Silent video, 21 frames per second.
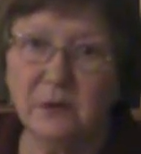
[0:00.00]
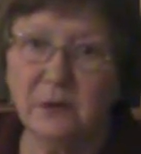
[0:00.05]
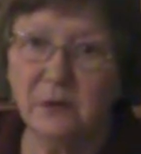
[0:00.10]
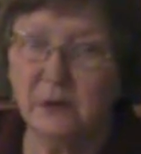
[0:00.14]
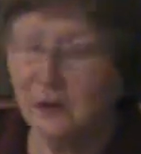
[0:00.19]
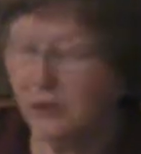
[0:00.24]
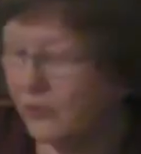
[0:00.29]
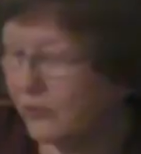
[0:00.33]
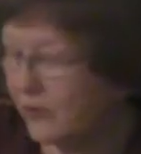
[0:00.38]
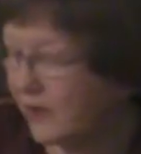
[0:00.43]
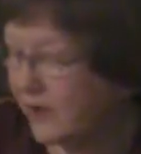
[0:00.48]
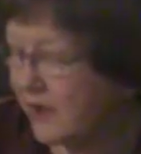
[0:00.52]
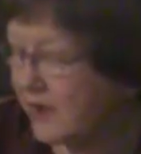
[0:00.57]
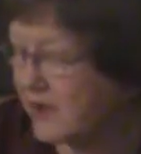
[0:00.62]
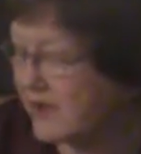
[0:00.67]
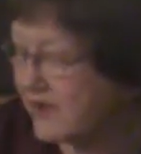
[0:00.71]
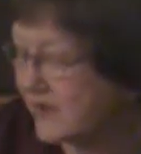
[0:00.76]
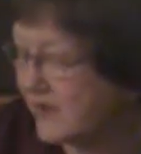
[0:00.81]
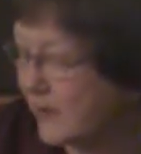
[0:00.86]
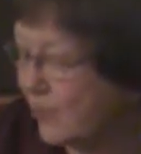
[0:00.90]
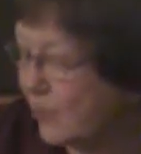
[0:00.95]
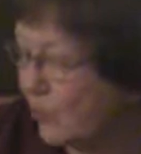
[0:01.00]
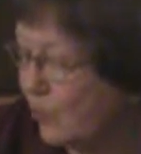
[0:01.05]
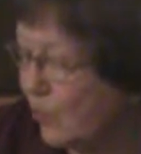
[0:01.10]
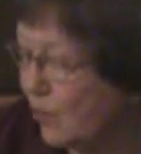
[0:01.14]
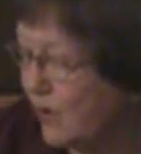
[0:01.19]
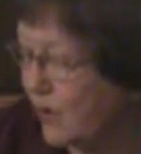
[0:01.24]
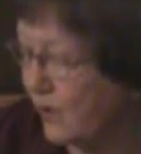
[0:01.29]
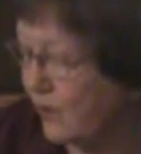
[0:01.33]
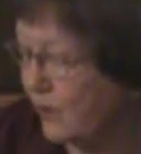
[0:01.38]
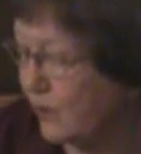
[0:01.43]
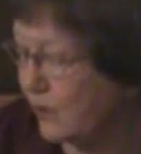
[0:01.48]
Okay, in step
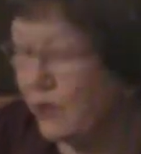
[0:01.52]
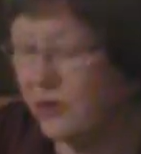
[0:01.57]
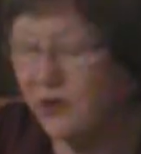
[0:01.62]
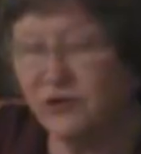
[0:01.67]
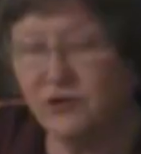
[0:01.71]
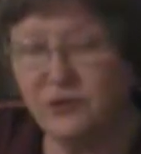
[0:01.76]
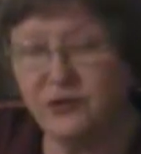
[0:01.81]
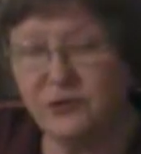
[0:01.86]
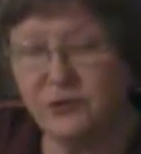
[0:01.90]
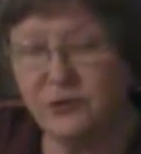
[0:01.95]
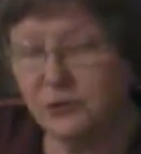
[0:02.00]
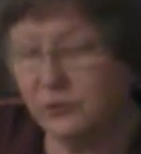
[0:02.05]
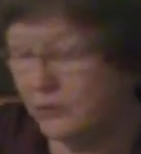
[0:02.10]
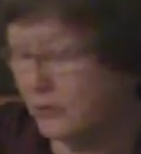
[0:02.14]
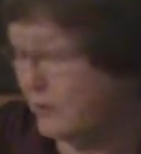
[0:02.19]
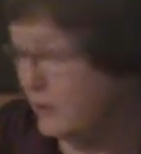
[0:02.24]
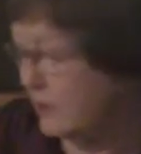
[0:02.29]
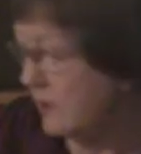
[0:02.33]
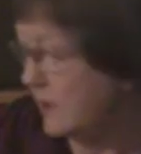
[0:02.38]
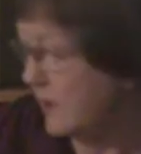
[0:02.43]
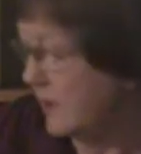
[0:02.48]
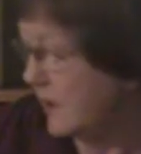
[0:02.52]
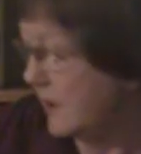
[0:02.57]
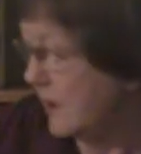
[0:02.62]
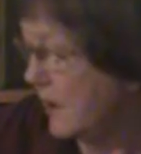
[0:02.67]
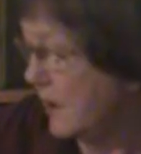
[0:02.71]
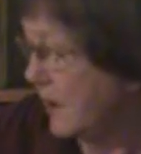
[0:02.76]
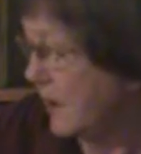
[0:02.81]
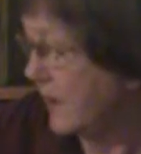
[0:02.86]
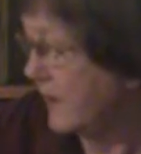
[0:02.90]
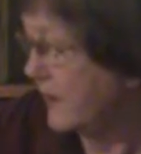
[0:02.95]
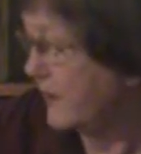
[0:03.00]
1, what did you do?
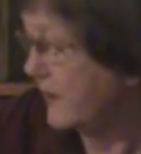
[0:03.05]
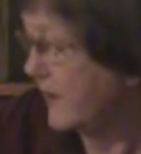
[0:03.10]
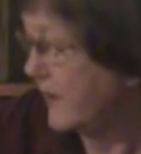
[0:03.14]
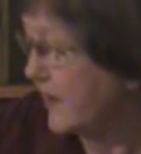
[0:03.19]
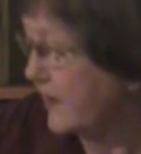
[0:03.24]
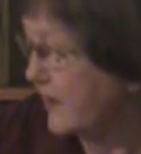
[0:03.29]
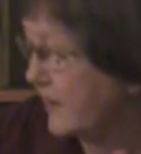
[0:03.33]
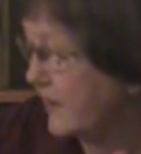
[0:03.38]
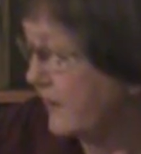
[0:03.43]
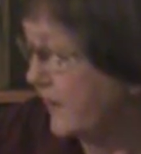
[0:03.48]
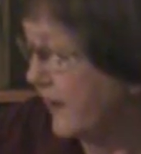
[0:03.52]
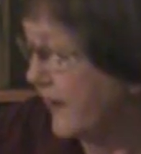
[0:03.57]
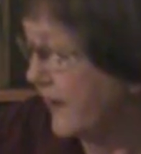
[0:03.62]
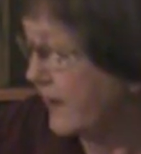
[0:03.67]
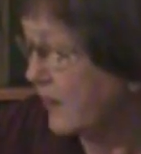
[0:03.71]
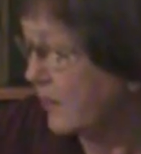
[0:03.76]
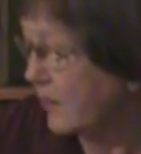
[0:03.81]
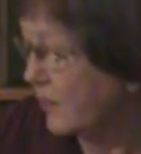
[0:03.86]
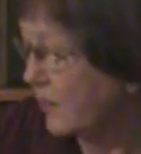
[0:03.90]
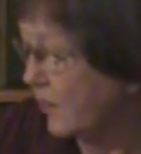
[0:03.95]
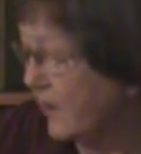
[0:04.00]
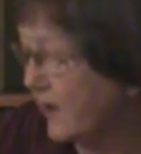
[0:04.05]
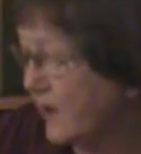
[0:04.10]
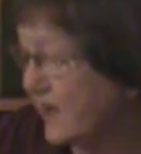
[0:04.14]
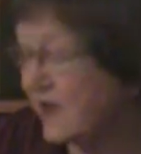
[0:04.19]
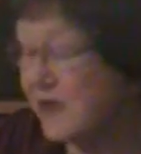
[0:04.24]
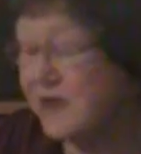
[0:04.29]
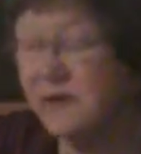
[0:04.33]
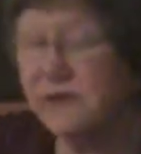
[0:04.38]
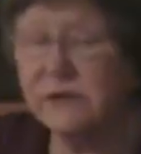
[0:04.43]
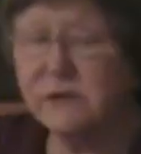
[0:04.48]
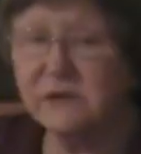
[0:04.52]
And then the final one
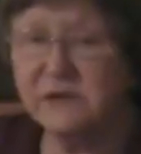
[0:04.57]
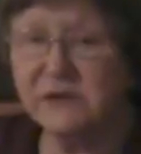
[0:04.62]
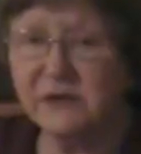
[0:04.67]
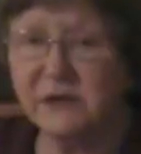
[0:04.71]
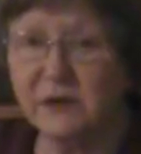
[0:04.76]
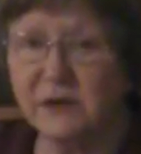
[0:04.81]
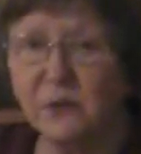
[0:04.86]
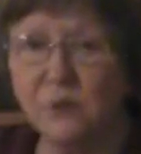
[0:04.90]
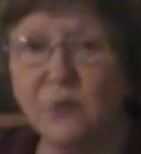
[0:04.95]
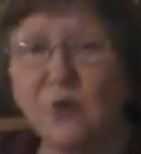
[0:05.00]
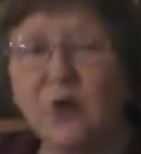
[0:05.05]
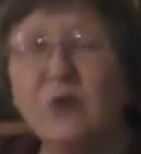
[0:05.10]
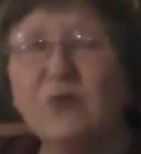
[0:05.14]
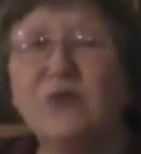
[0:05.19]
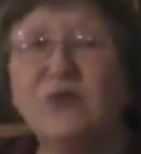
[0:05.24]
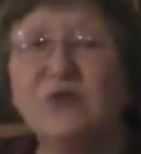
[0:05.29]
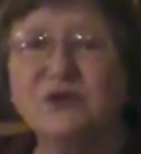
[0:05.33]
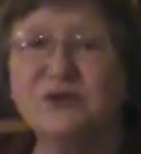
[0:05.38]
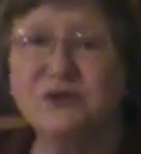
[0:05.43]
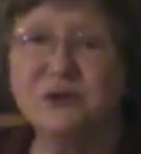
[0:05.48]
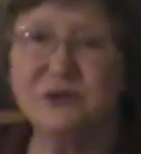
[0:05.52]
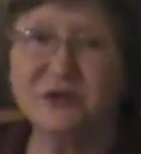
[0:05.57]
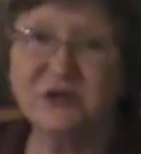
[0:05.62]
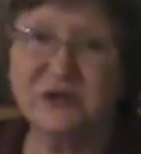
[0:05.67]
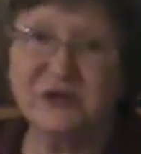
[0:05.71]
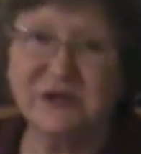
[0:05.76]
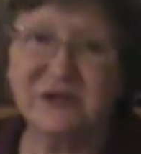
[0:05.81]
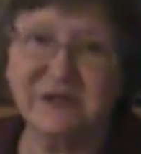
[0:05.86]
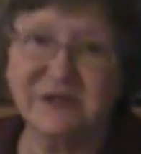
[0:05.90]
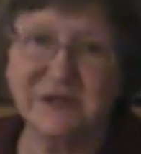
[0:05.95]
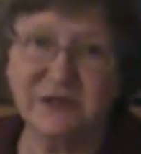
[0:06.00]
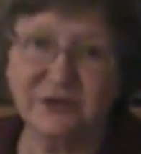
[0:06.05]
is the result. What was your
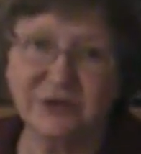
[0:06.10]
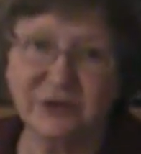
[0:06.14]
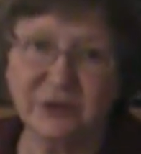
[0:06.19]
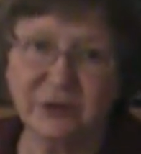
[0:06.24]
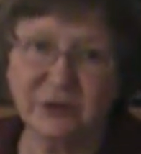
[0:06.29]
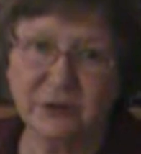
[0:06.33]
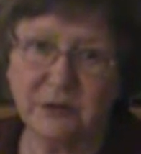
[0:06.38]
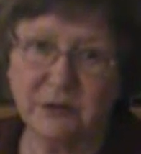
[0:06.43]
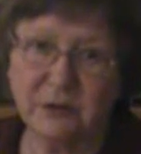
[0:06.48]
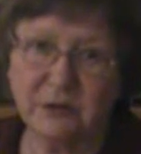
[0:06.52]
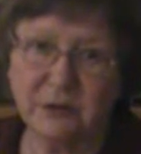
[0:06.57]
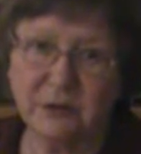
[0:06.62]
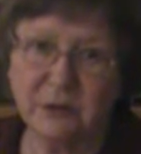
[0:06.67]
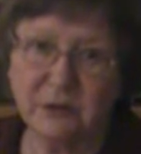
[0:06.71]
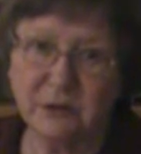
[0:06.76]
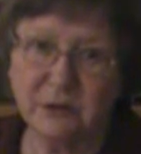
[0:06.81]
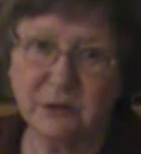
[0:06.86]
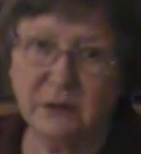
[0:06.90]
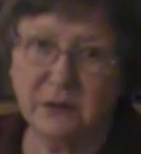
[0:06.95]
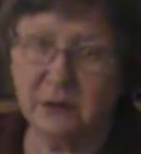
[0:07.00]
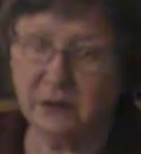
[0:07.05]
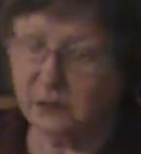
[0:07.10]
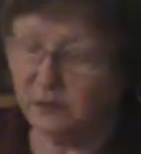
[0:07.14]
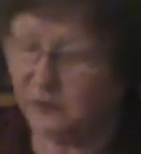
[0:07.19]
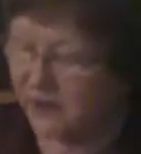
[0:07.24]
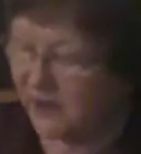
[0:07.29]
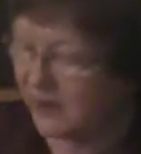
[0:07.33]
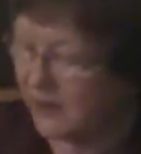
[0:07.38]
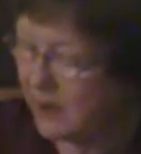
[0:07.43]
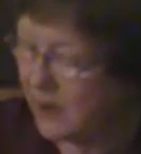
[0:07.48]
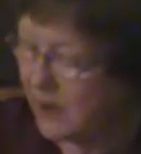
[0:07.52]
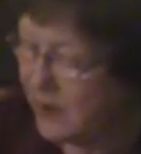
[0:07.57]
decision?
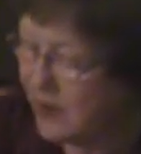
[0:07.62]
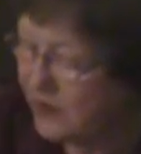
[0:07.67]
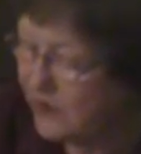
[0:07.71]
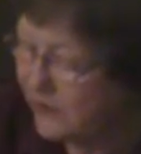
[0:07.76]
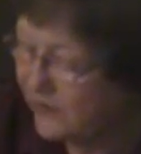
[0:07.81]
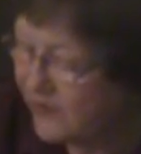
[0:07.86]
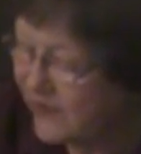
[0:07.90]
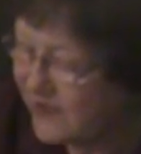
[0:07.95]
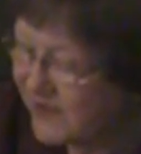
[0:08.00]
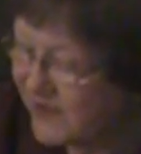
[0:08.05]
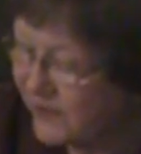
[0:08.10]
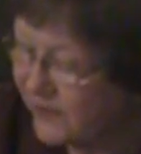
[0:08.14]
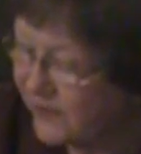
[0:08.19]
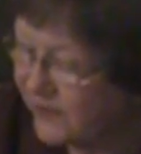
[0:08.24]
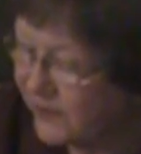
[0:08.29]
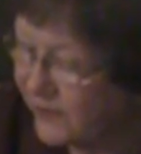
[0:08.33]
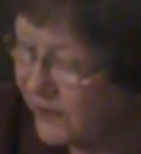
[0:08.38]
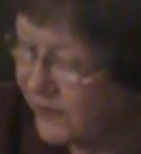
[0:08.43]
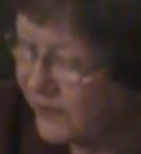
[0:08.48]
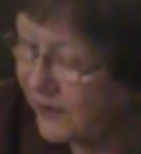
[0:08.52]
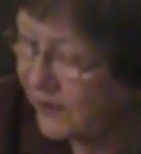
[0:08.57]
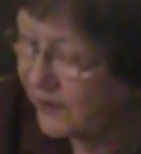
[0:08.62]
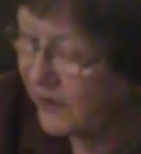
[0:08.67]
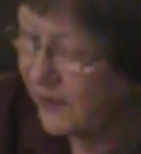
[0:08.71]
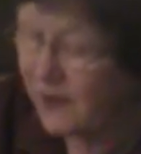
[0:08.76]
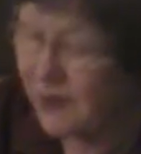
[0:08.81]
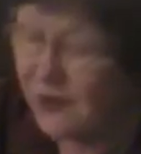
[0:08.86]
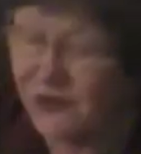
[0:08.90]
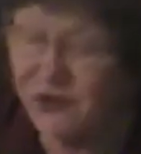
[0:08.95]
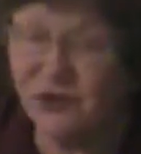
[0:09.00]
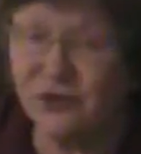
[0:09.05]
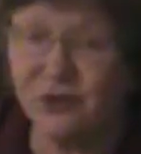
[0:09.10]
Okay, so that's a very
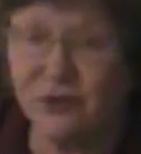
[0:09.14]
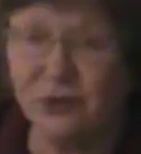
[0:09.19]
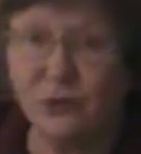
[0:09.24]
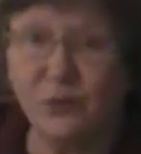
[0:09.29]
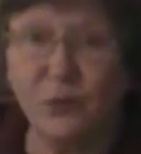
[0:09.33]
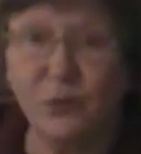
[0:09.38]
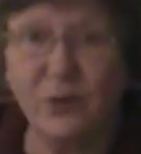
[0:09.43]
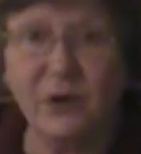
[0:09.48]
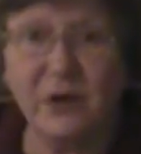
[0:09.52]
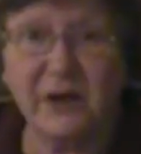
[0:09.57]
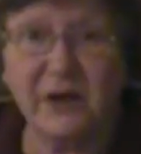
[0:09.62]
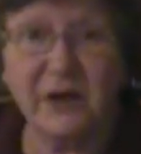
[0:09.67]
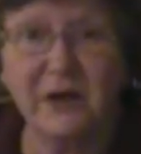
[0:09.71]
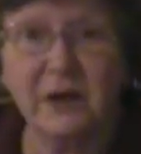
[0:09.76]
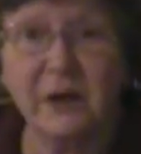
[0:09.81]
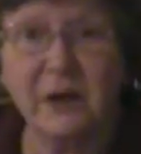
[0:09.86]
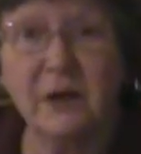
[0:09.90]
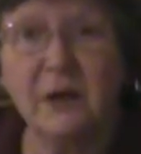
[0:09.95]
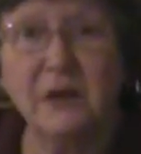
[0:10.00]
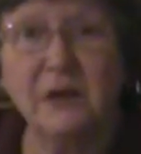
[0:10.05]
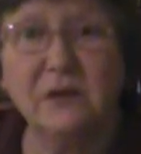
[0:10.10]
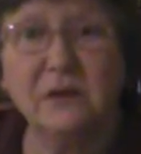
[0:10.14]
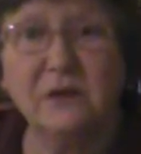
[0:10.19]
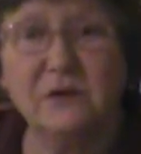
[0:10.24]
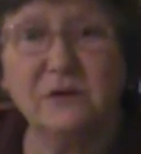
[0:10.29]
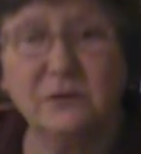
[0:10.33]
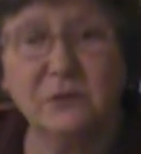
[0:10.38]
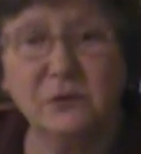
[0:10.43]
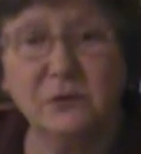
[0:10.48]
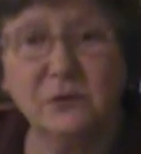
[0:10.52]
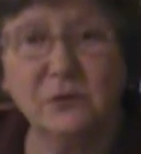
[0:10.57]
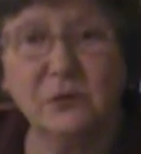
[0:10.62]
logical way
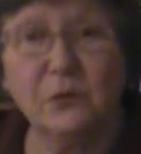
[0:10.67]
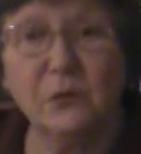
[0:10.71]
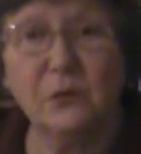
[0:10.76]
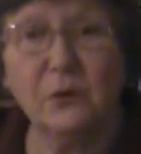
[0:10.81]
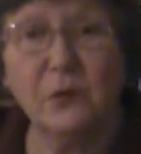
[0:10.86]
to